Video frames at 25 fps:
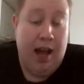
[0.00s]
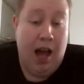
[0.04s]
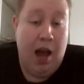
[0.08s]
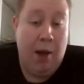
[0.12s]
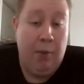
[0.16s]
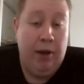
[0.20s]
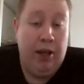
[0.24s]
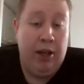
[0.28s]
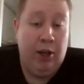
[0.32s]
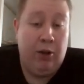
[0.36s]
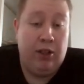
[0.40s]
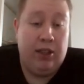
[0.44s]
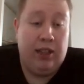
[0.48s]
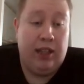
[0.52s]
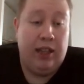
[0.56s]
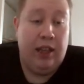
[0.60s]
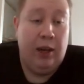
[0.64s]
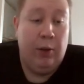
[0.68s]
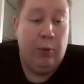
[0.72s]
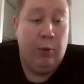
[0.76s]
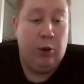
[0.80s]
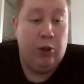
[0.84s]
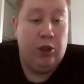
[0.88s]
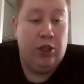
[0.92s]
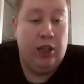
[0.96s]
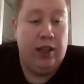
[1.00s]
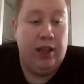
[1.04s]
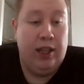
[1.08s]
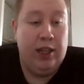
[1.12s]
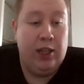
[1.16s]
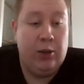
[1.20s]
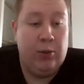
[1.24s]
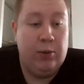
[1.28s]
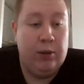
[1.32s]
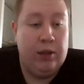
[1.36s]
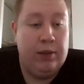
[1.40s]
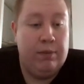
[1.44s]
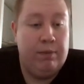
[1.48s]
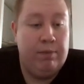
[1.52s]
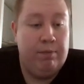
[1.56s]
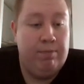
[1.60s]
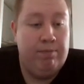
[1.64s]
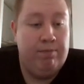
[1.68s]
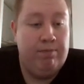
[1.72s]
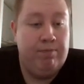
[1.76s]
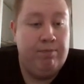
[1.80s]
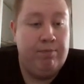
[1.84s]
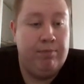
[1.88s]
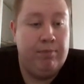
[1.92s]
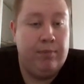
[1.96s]
I'm interested in watching this one.
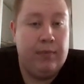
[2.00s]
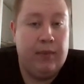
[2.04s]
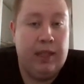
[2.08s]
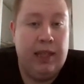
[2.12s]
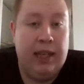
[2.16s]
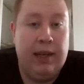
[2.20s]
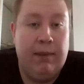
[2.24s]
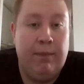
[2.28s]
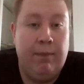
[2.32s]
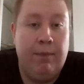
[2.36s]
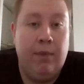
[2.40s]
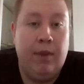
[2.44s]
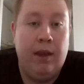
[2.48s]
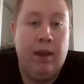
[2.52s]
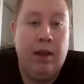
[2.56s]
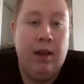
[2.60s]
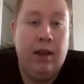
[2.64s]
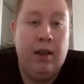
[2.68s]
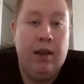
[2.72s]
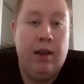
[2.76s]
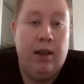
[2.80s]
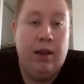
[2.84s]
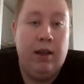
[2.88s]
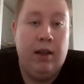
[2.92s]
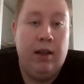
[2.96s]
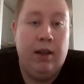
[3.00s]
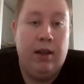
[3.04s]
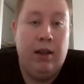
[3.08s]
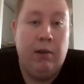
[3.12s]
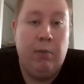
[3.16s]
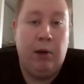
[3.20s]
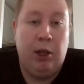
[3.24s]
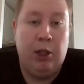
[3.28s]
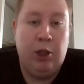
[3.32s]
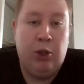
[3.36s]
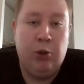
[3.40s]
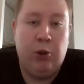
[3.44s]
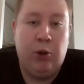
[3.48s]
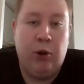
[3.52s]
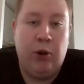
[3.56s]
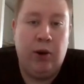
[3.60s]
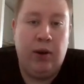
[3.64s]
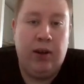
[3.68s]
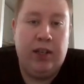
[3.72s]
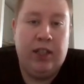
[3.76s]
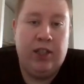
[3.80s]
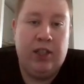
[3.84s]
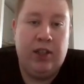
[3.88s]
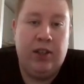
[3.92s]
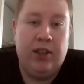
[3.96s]
Yeah.
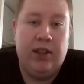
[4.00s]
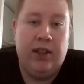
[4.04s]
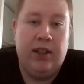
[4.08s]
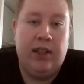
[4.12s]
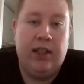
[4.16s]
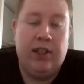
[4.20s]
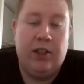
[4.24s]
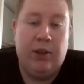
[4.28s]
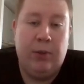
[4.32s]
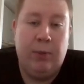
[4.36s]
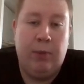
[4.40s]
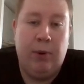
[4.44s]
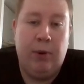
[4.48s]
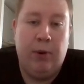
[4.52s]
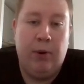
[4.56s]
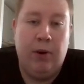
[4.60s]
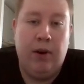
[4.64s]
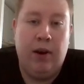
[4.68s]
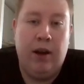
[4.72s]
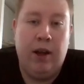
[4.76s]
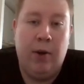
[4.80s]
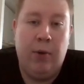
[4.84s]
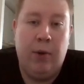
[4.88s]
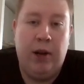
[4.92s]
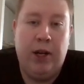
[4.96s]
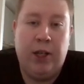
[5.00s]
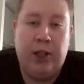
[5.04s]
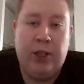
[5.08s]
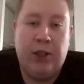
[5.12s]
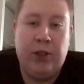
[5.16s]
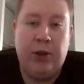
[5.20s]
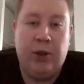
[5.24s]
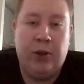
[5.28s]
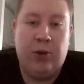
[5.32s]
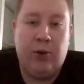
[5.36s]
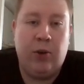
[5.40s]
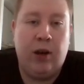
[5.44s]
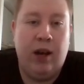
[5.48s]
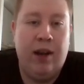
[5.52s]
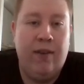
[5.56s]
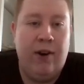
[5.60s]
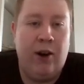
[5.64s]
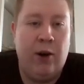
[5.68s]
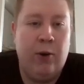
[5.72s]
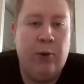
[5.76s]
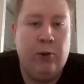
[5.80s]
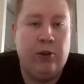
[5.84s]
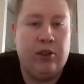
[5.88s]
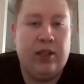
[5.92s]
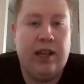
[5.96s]
Machukoro is a poor rickshaw
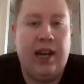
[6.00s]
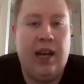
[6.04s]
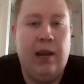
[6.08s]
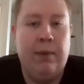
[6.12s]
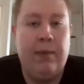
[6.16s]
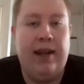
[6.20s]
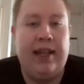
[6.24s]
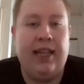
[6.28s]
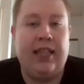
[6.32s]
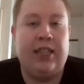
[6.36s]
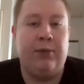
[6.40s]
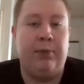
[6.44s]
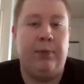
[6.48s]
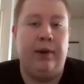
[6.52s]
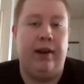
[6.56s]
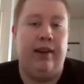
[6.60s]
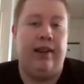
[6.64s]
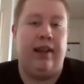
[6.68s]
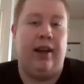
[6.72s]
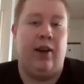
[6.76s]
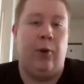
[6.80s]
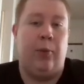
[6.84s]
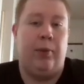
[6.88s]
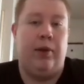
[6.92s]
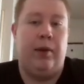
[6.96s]
driver whose animated spirit and